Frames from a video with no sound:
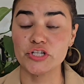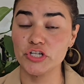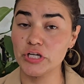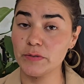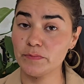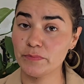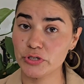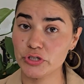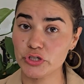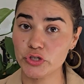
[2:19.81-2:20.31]

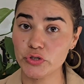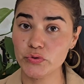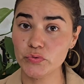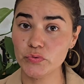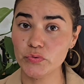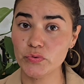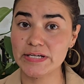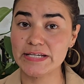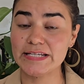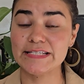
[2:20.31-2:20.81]
number
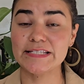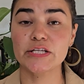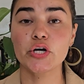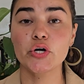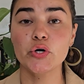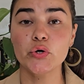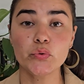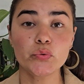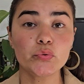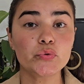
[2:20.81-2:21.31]
2 is,
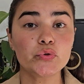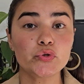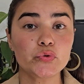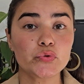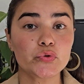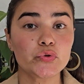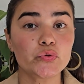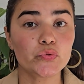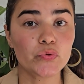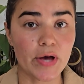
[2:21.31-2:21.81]
who do
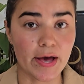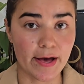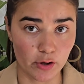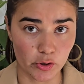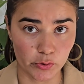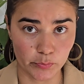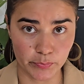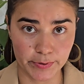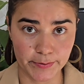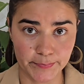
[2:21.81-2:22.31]
you
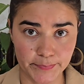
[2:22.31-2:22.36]
help?